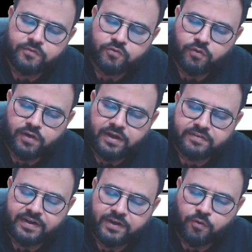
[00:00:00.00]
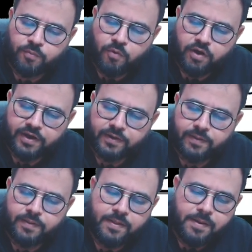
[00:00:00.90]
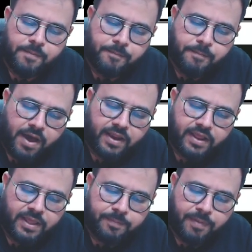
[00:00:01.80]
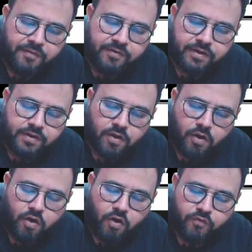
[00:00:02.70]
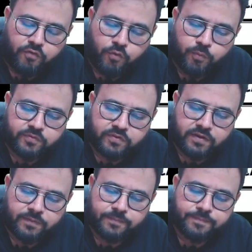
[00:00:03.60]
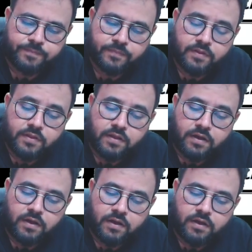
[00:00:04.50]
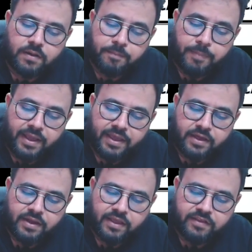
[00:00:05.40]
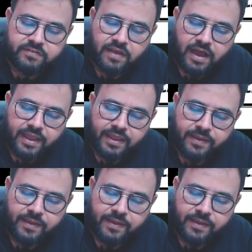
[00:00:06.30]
So let's write down moderate. Bargaining power of whom, sir? Buyer is high.